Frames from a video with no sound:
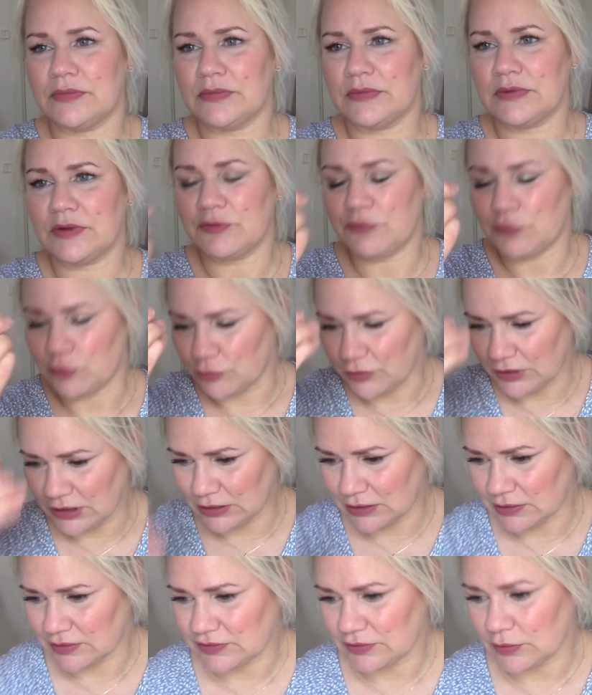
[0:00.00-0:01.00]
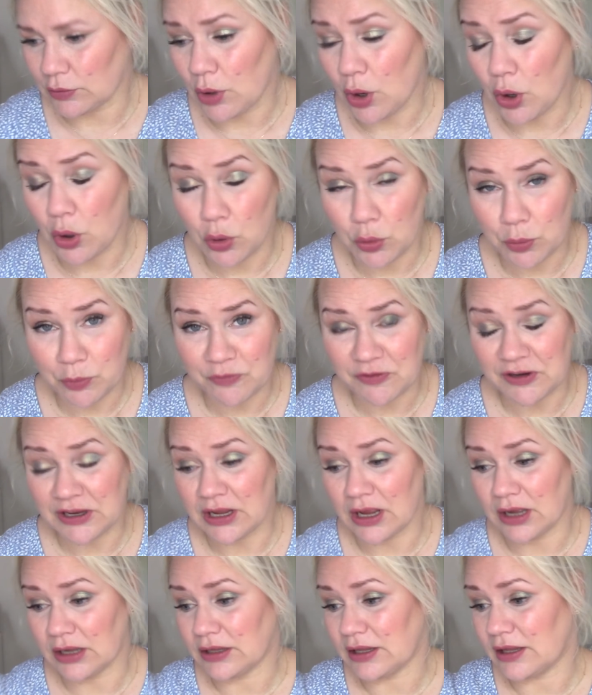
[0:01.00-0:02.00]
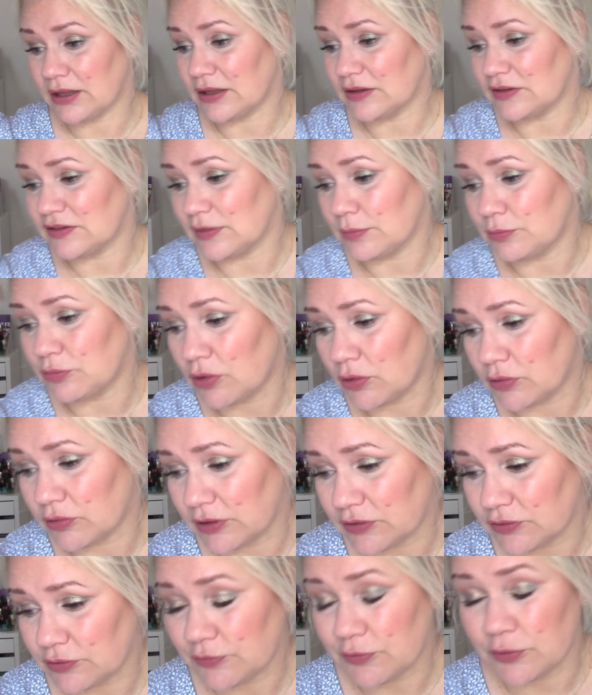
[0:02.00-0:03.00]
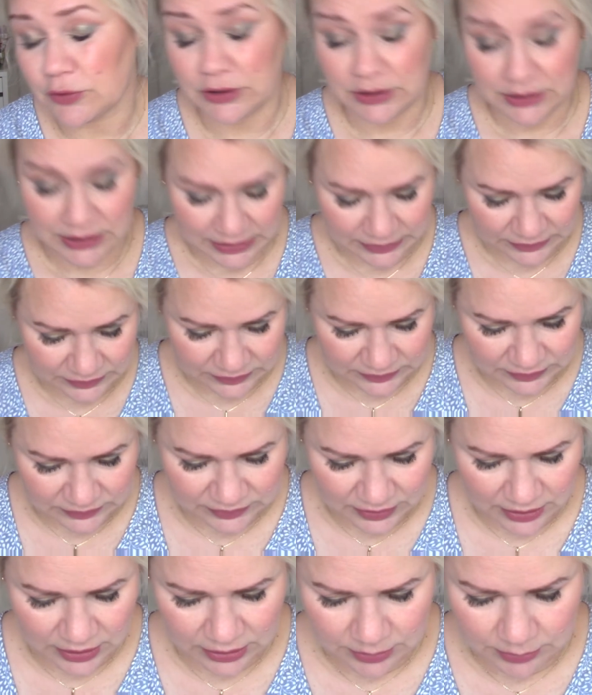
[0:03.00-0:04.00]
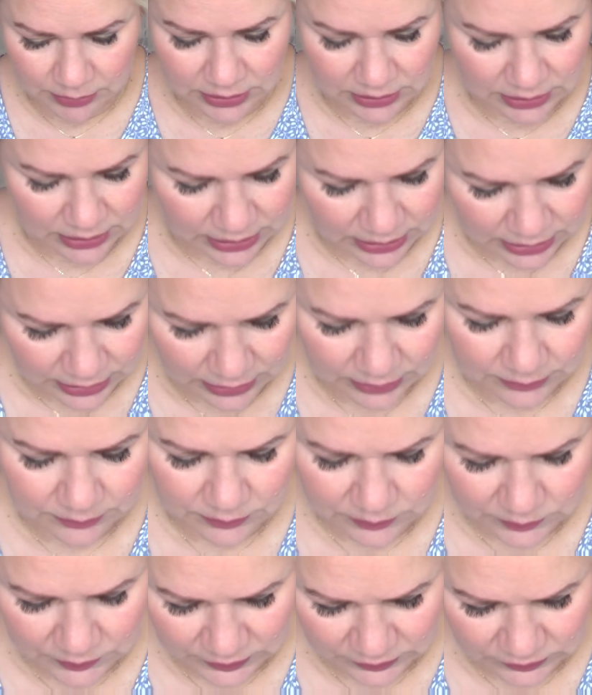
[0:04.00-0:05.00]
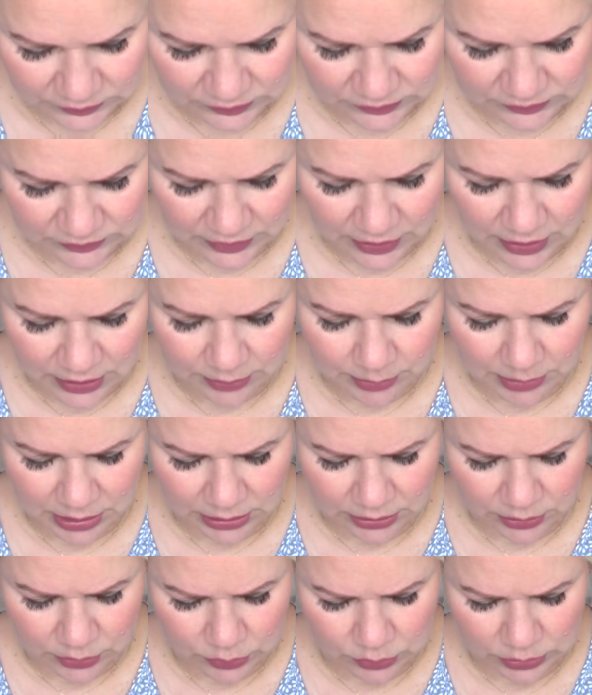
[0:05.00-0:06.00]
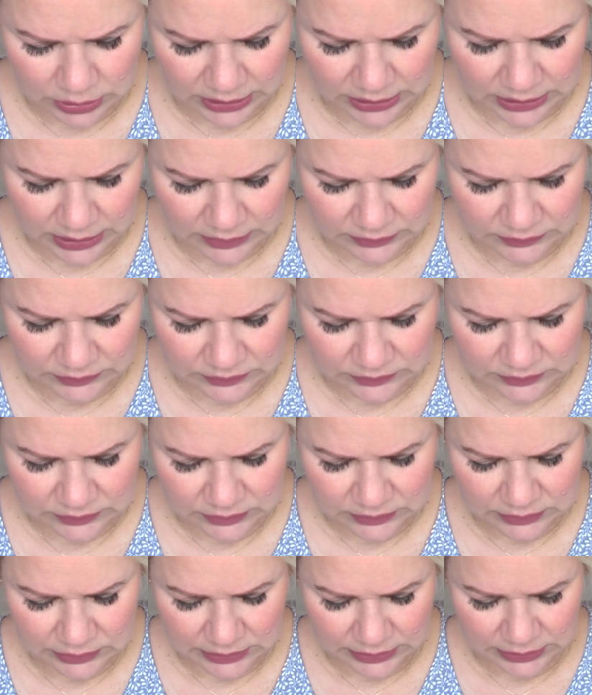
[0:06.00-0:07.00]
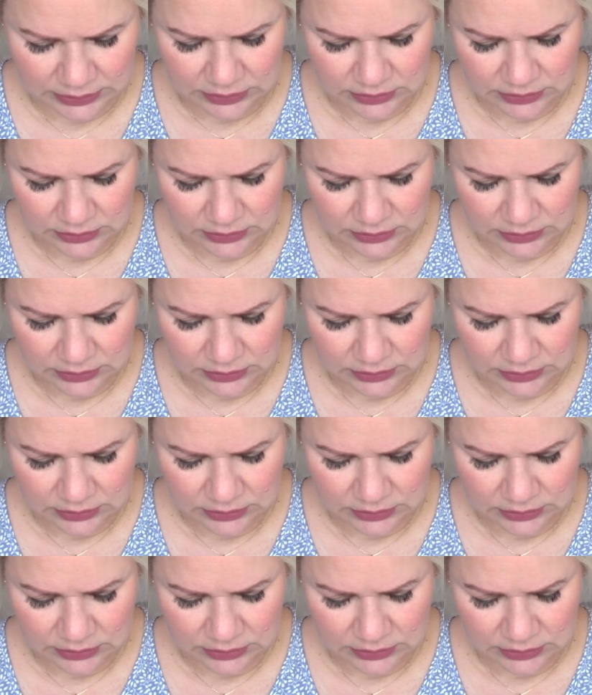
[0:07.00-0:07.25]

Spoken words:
for real. So hopefully I can get some progress for next time. This time I only got like